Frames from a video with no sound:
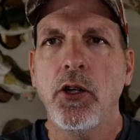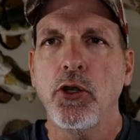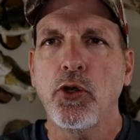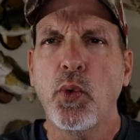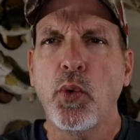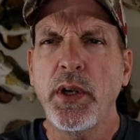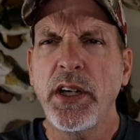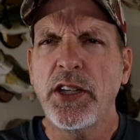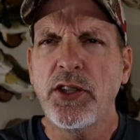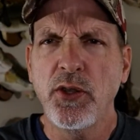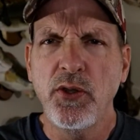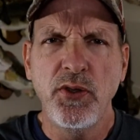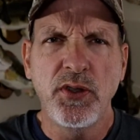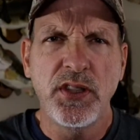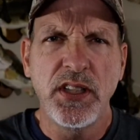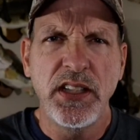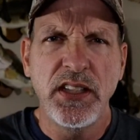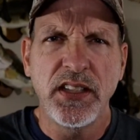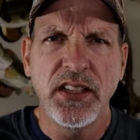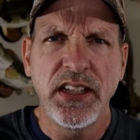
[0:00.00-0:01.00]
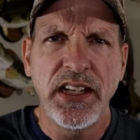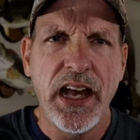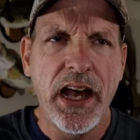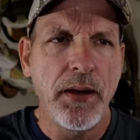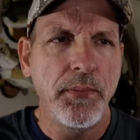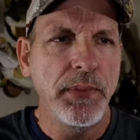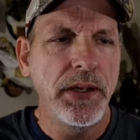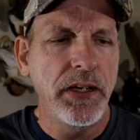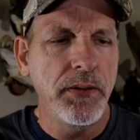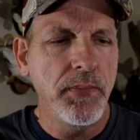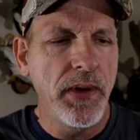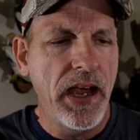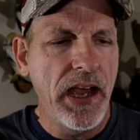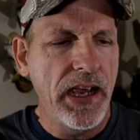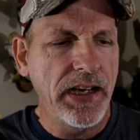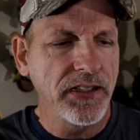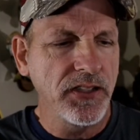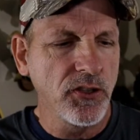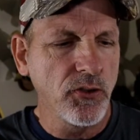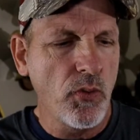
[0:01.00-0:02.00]
22 CCI mini
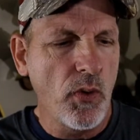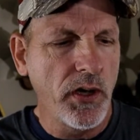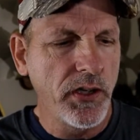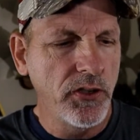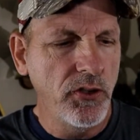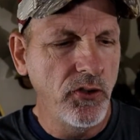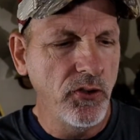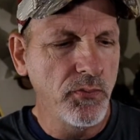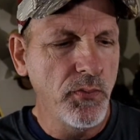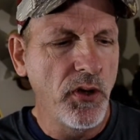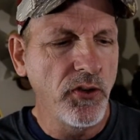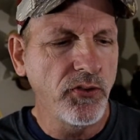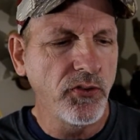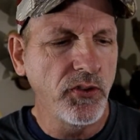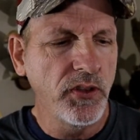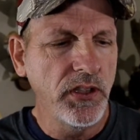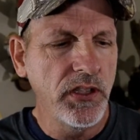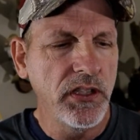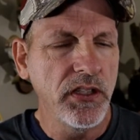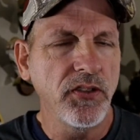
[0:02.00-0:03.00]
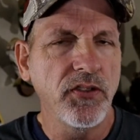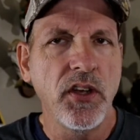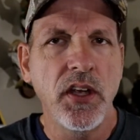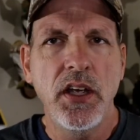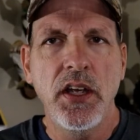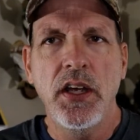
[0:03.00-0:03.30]
mags is what I use mostly in this.